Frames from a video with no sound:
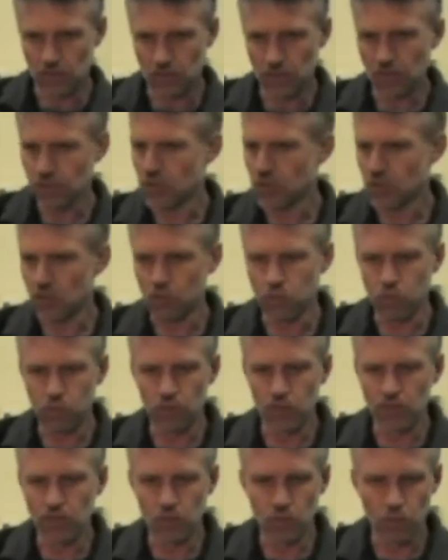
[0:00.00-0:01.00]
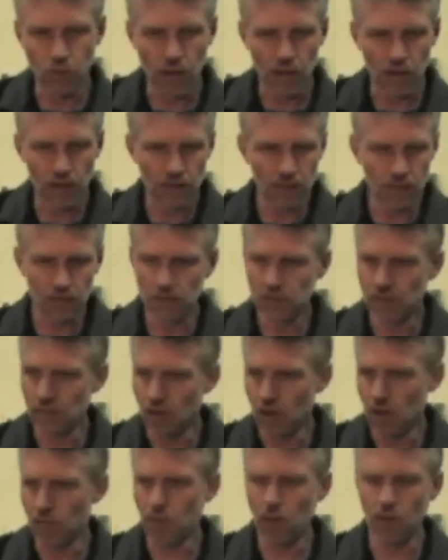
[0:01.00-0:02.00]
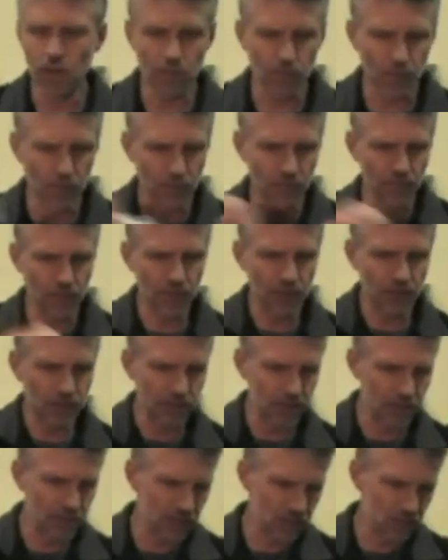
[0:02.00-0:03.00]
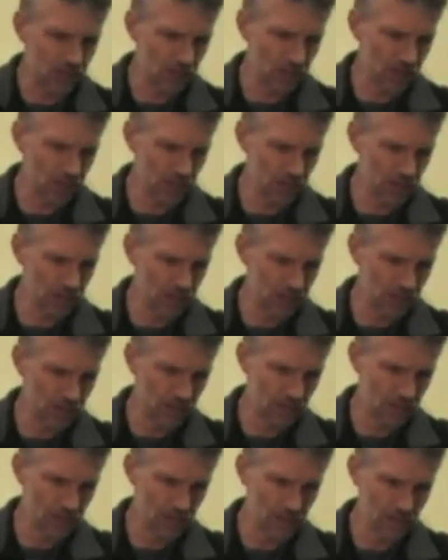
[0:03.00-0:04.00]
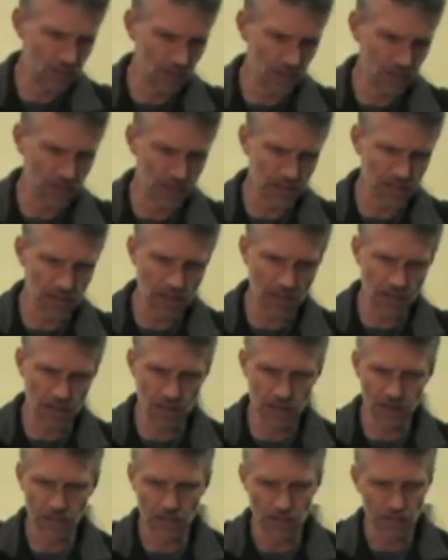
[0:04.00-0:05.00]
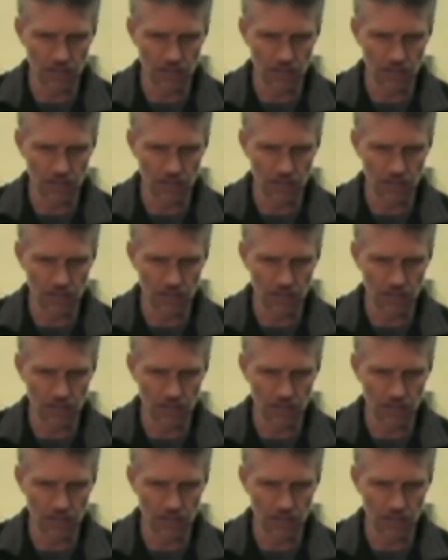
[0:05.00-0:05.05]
Probably just need one. I'll probably put a feeder in this side, like that.